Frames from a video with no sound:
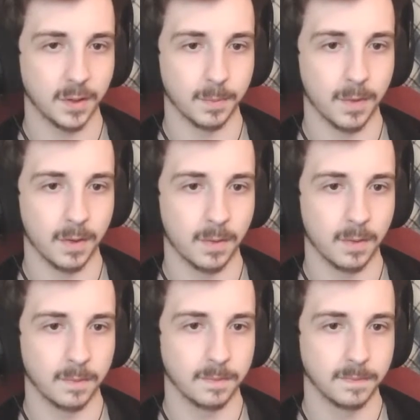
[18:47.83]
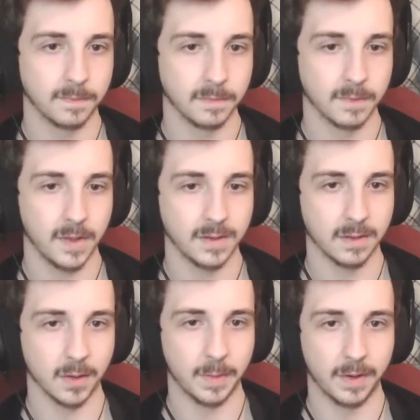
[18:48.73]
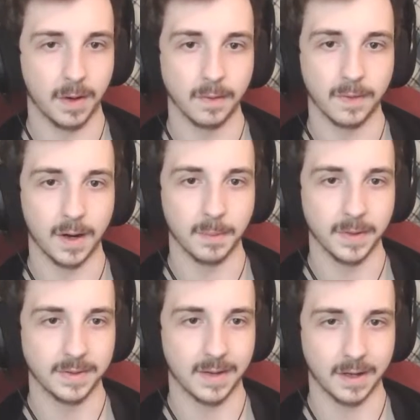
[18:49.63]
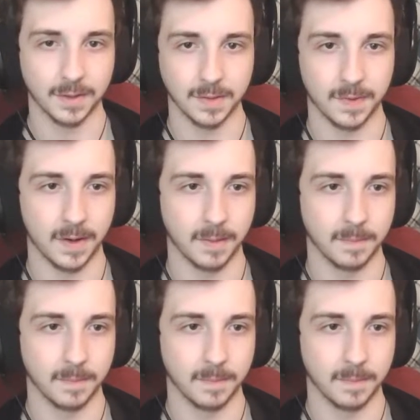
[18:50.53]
bow. It's a little bit not fine, but it's actually fine.